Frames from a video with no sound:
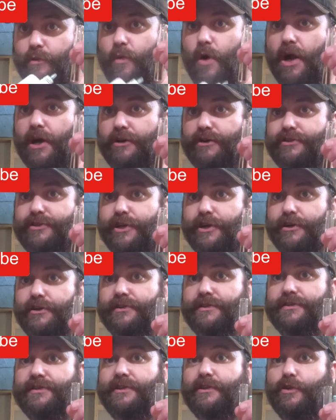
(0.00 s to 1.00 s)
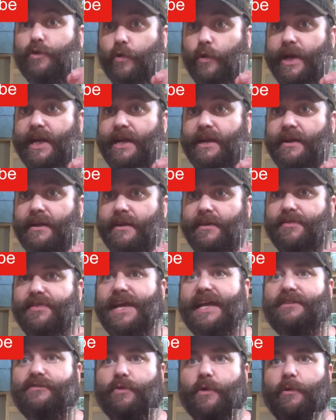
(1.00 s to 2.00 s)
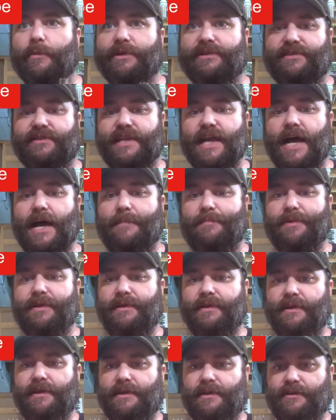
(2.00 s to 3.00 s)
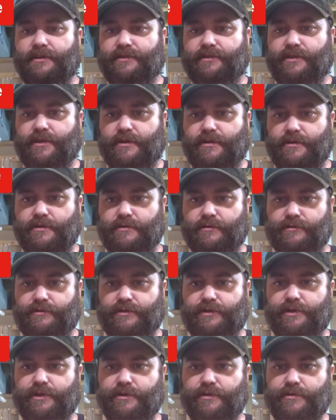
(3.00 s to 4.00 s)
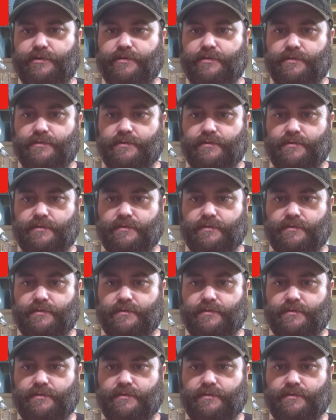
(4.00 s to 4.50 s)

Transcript: the water turns green, that's where we stop. So two.